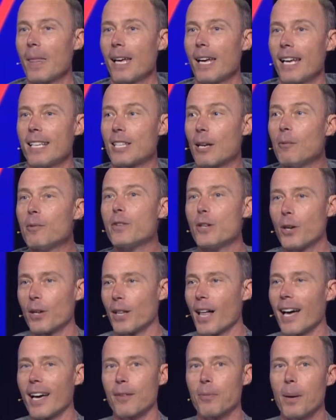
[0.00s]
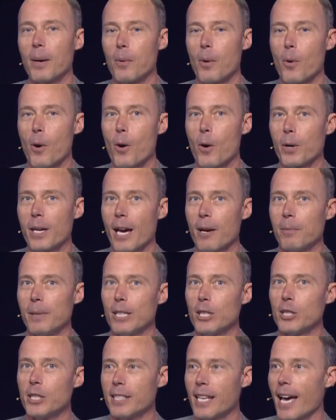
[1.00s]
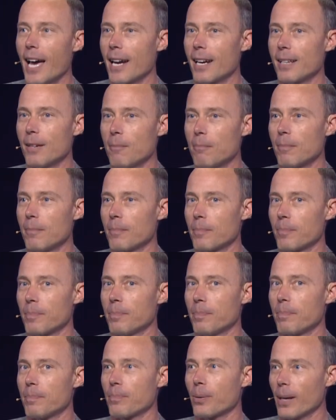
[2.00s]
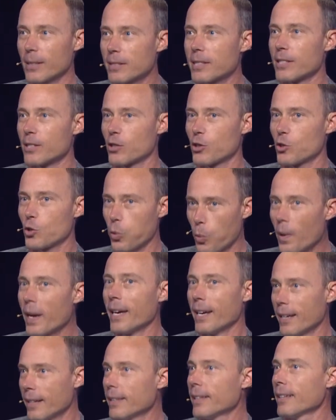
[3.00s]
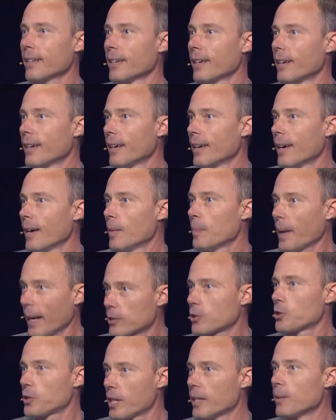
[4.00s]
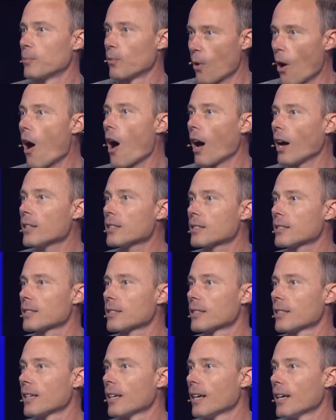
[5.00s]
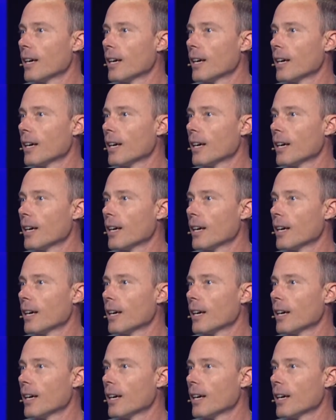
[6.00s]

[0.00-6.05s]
Some of you are like, well, okay, we just had Preston's twin, Pastor Tim Ross.